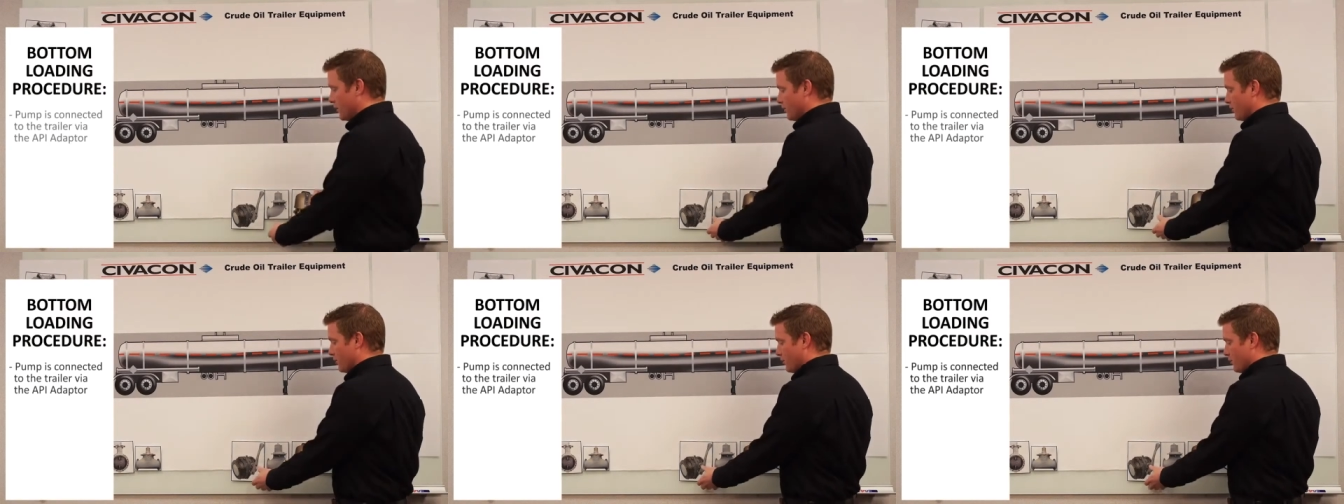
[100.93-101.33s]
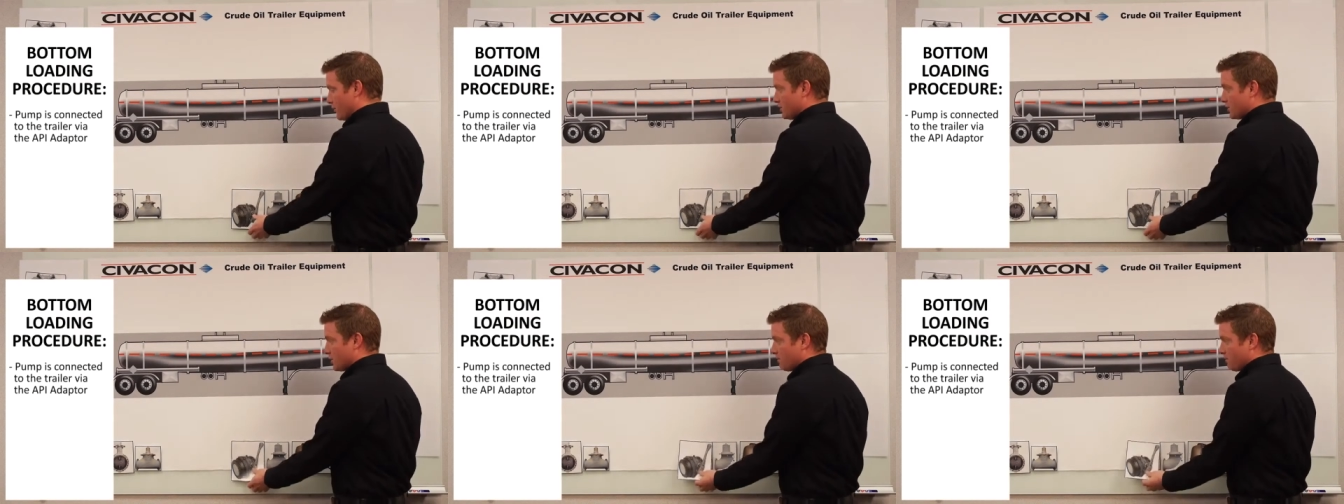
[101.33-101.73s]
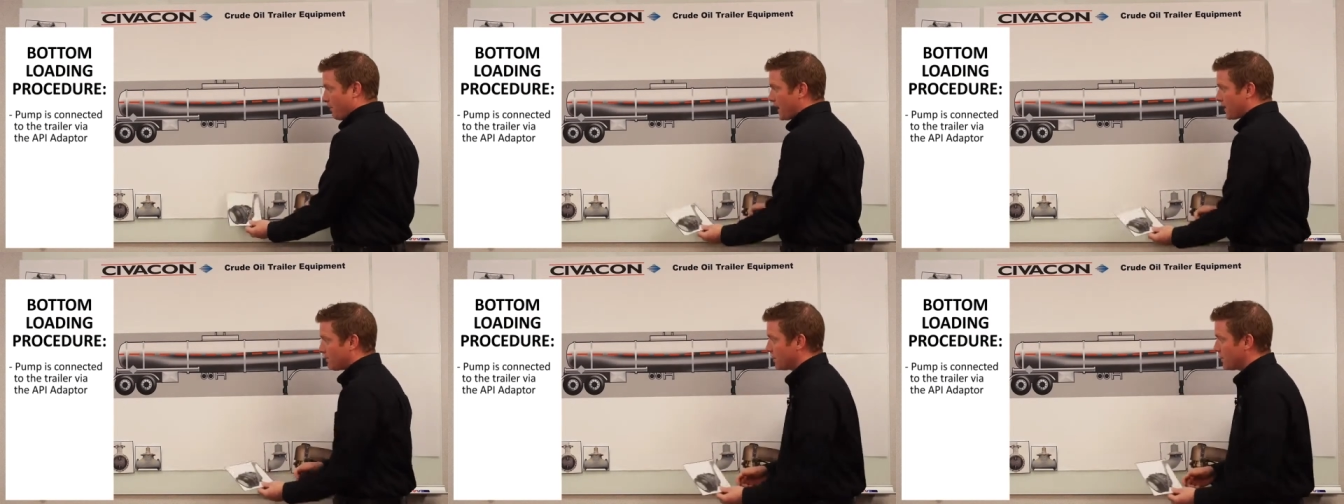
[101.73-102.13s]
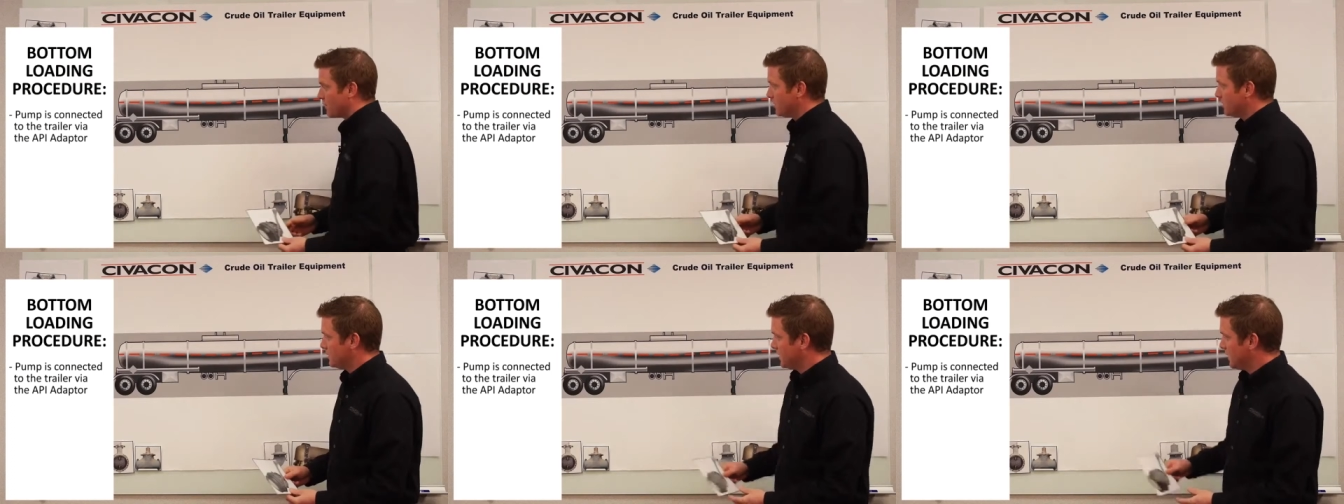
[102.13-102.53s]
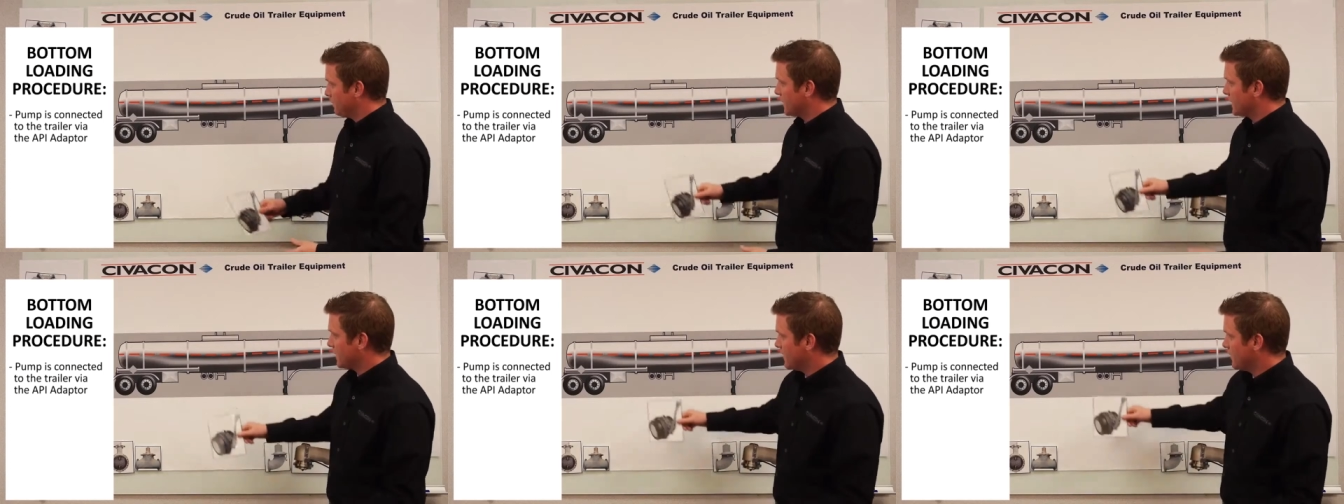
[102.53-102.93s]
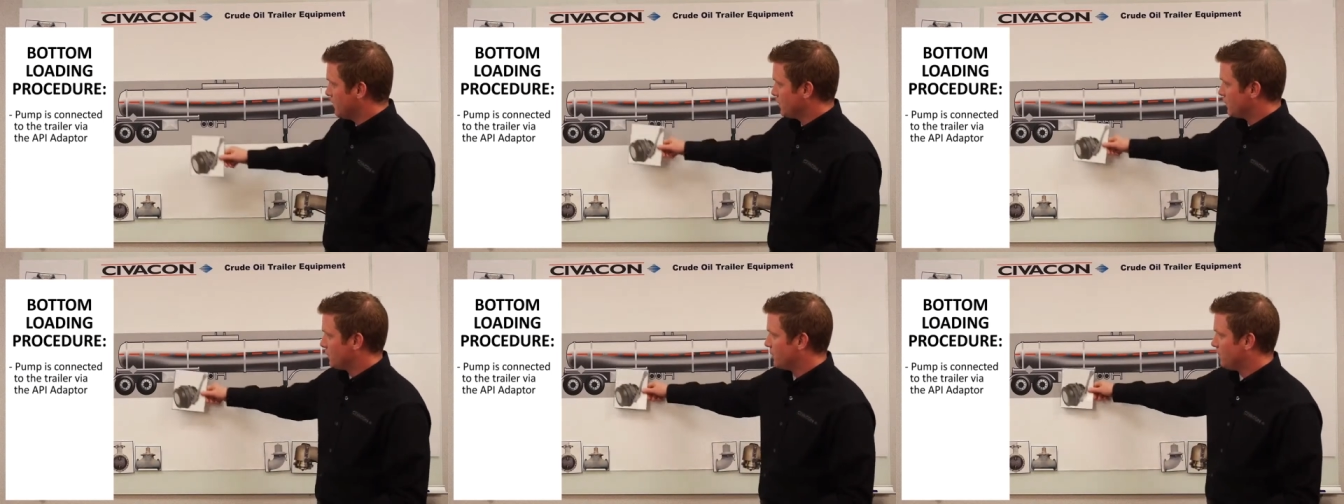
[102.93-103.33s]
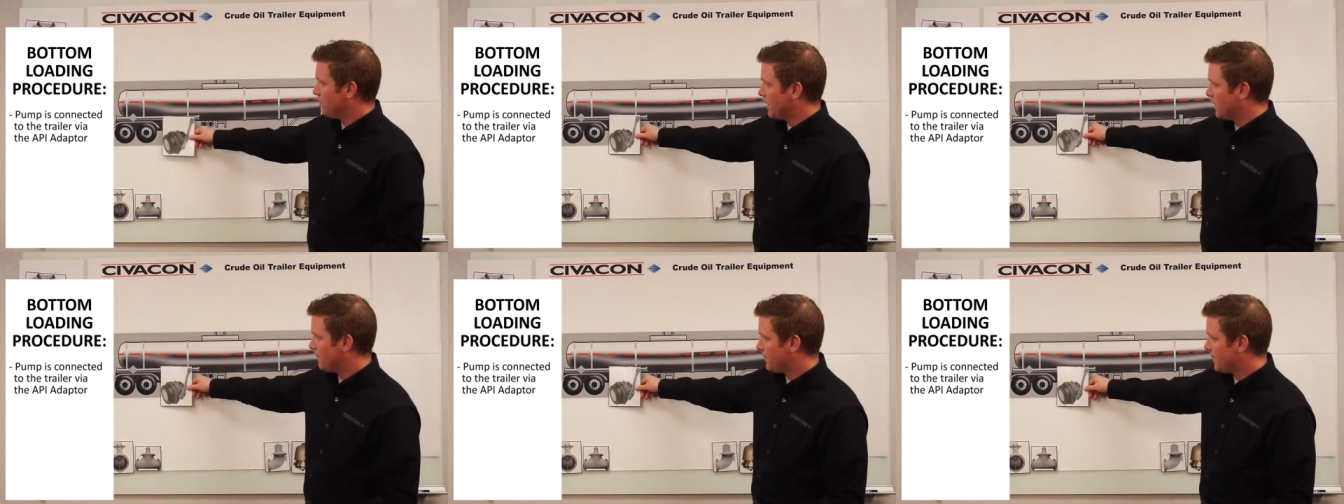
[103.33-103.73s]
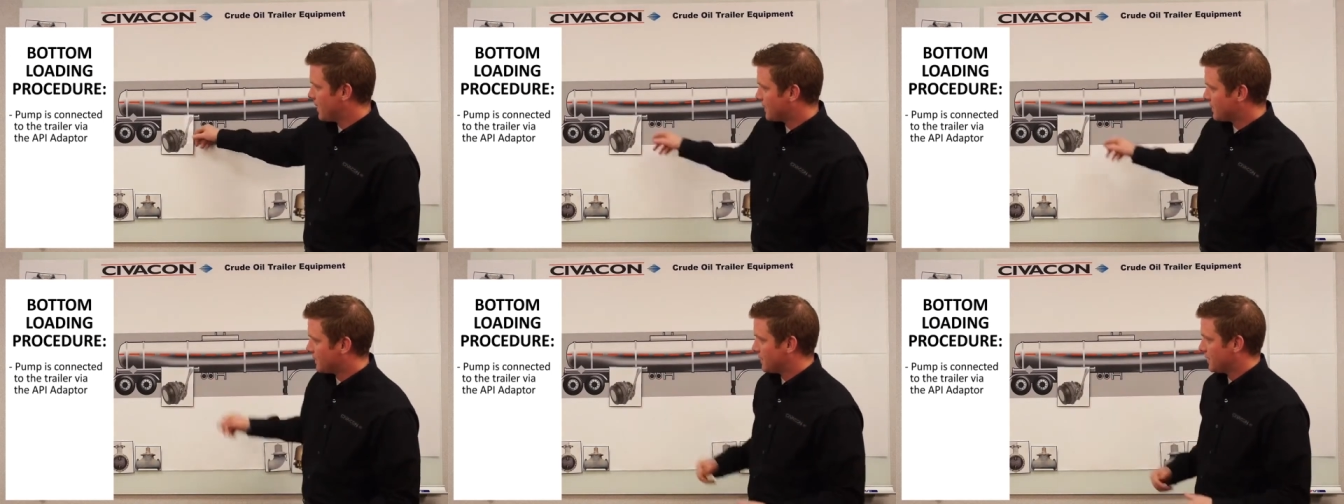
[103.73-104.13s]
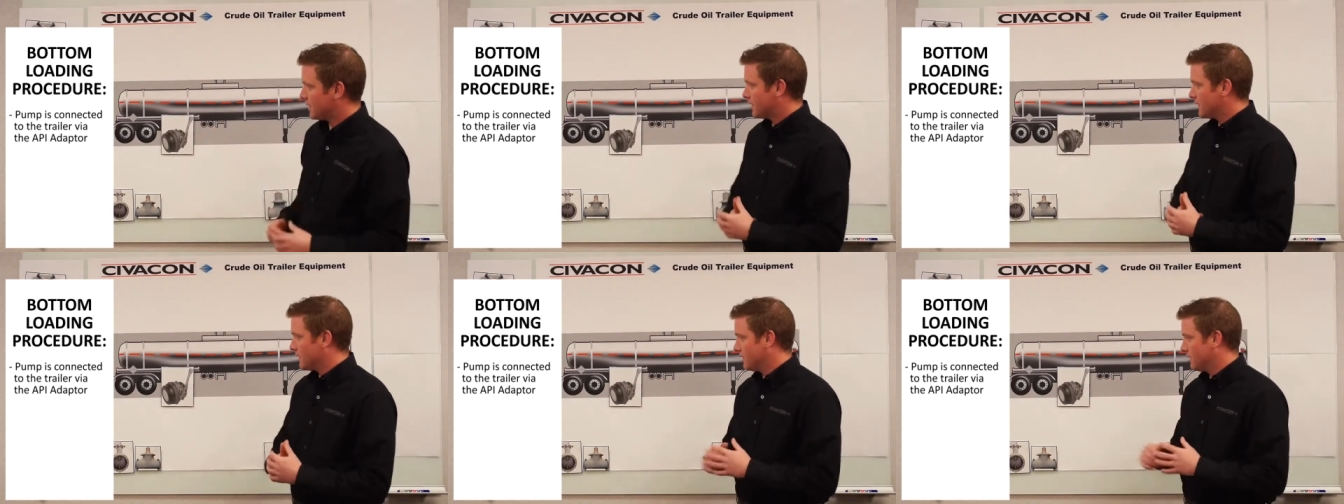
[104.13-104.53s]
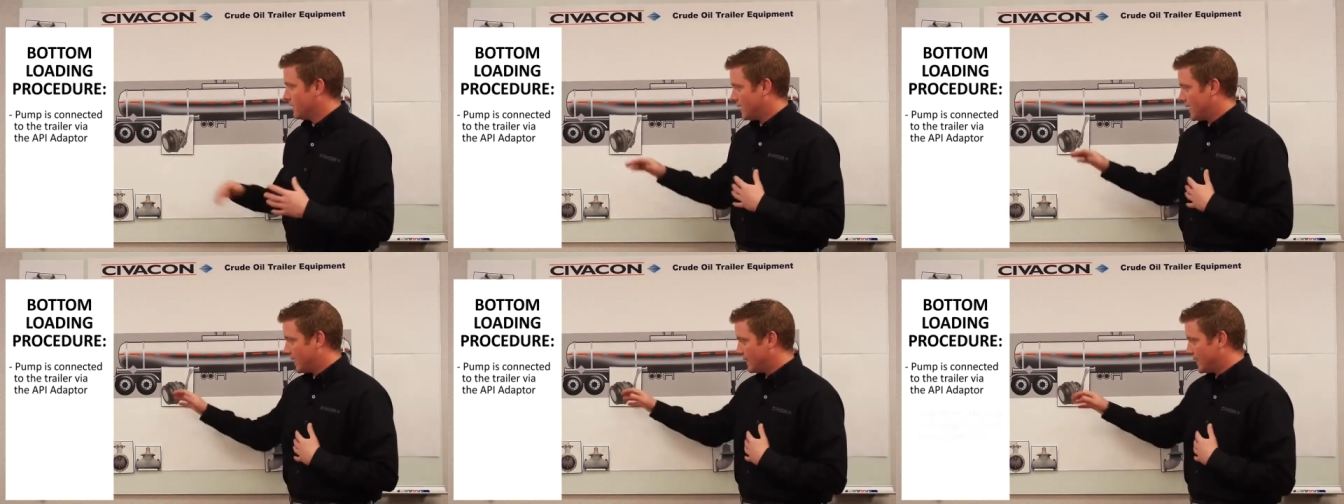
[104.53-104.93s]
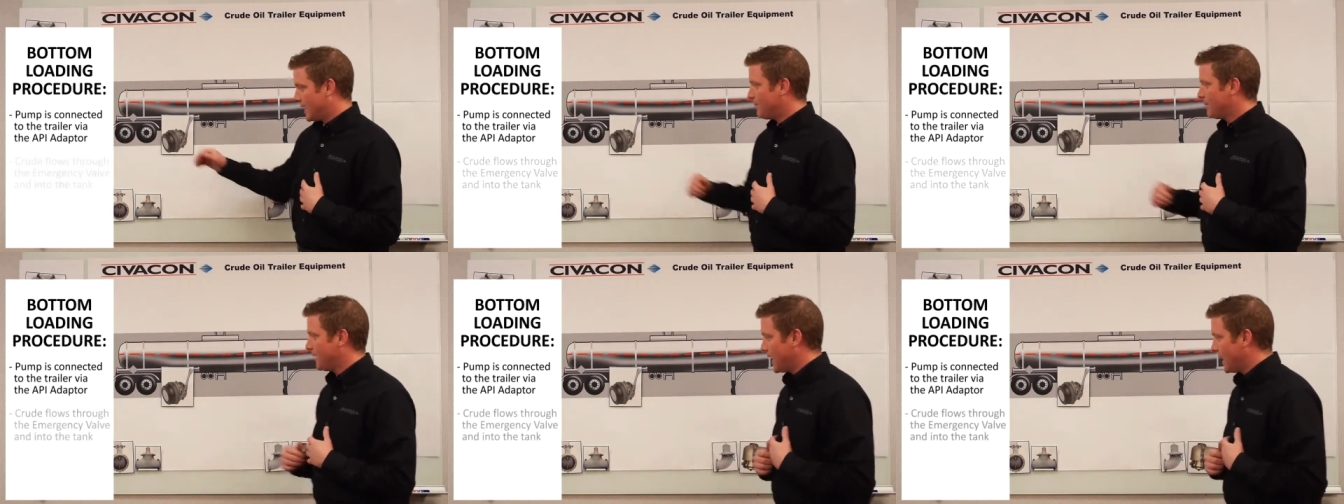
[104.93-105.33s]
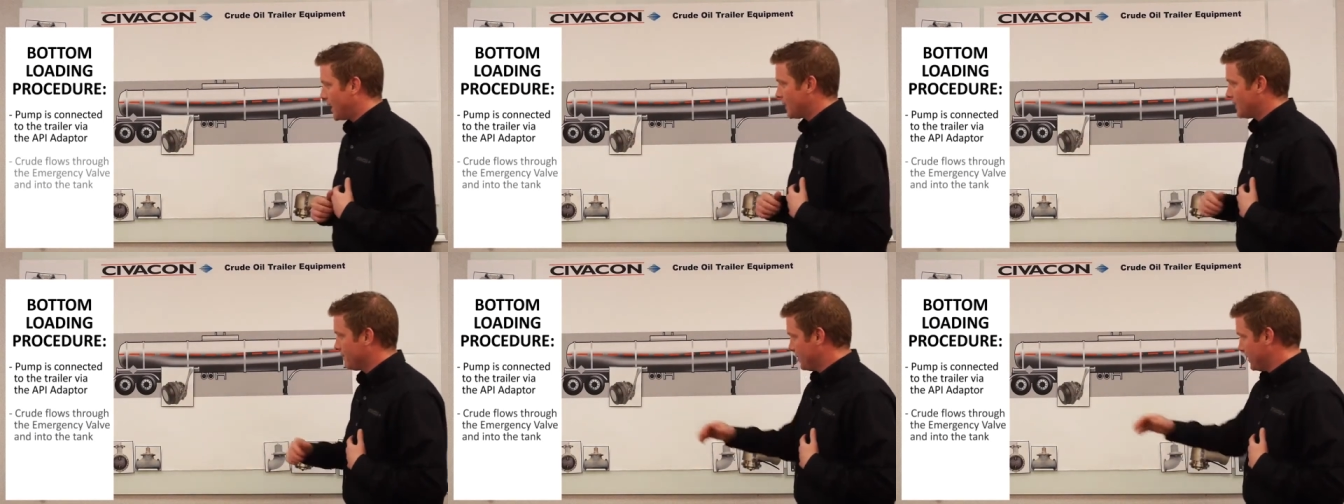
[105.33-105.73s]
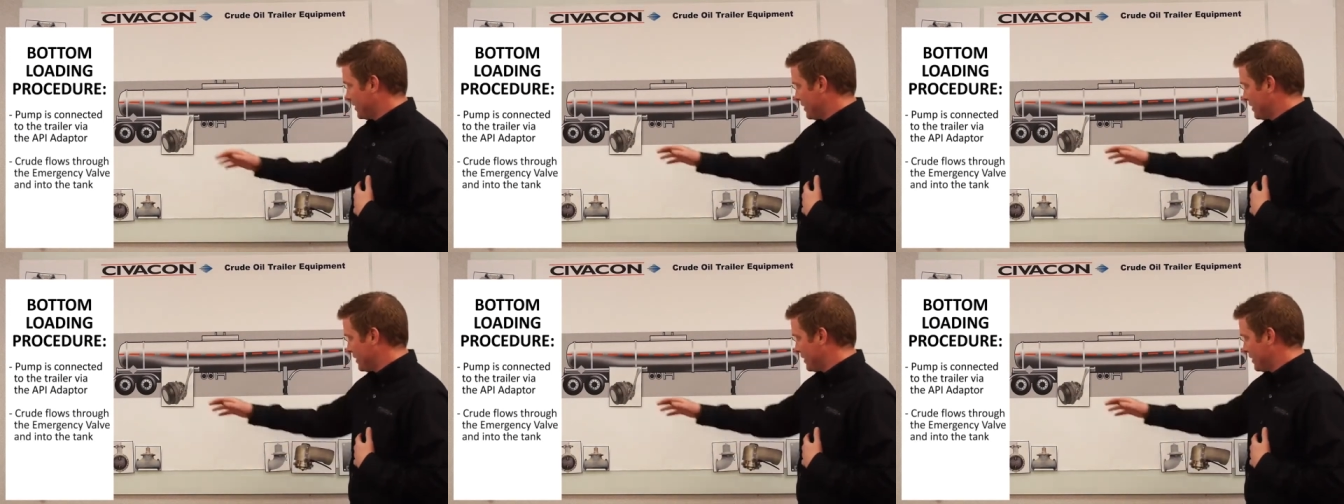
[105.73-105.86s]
Crude oil is bottom loaded typically through a pump at the API.